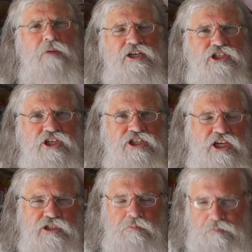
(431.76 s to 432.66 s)
my
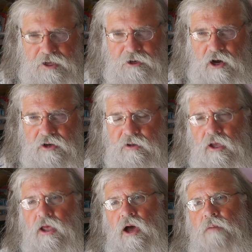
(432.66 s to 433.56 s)
success been on?
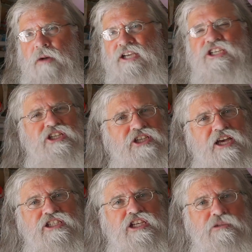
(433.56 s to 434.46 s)
My
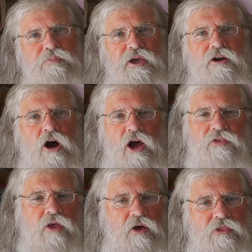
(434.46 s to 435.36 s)
success has been
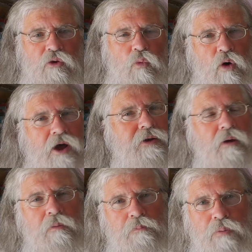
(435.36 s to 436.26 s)
on the
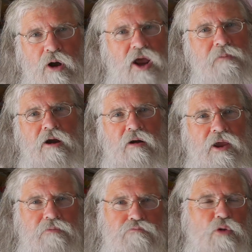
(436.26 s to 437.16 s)
one
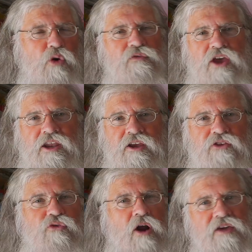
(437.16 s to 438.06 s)
primary
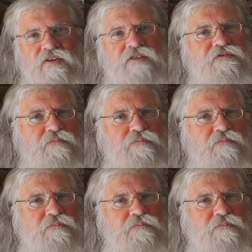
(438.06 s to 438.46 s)
motivating driving